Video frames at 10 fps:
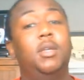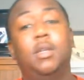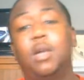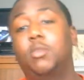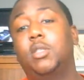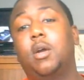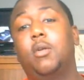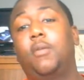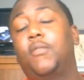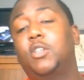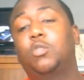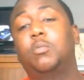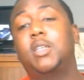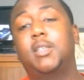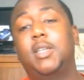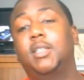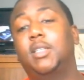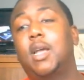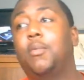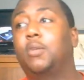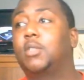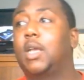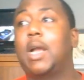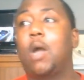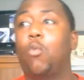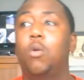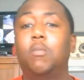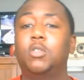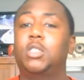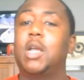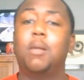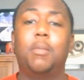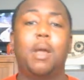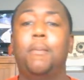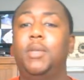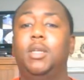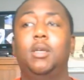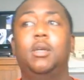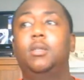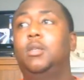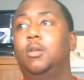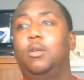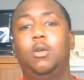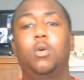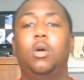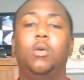I was already finished with my second stop. I was like, I got one more stop. I'm gonna be done going home.